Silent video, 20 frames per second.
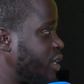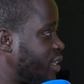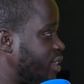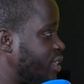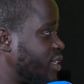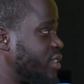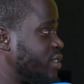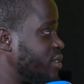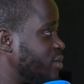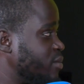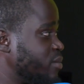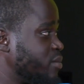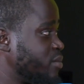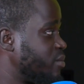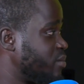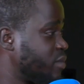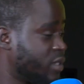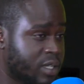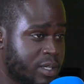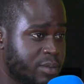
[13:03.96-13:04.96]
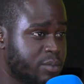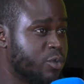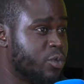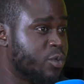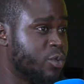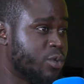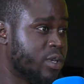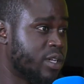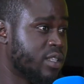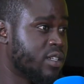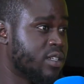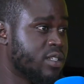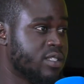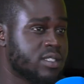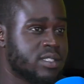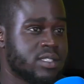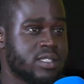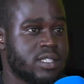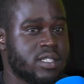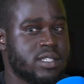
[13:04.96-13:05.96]
I think him too, I think
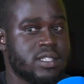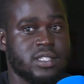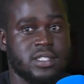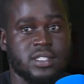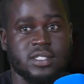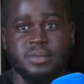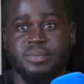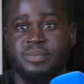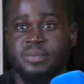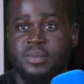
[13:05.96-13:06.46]
this is his